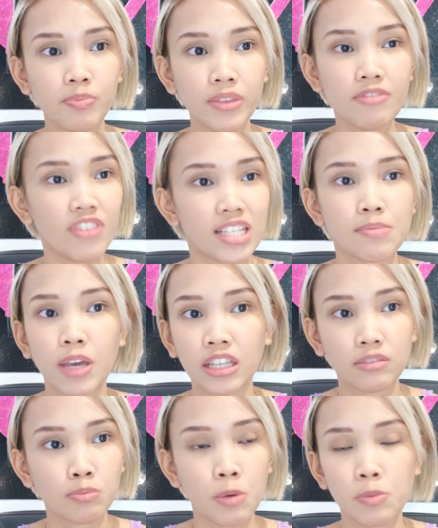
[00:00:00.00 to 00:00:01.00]

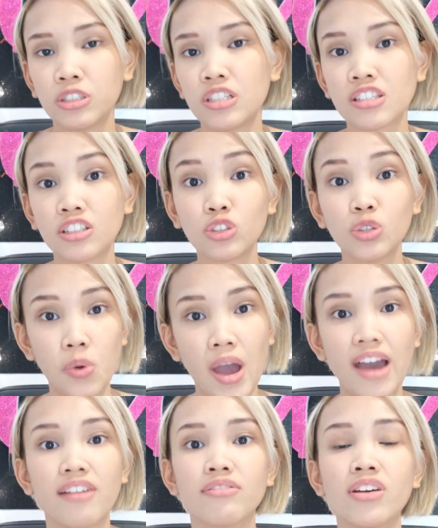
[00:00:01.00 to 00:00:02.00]
investment properties that you
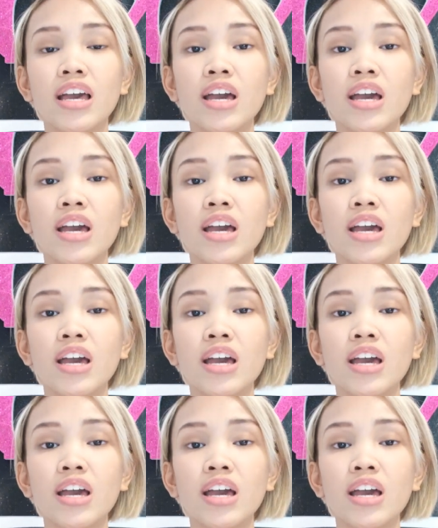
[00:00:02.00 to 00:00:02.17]
have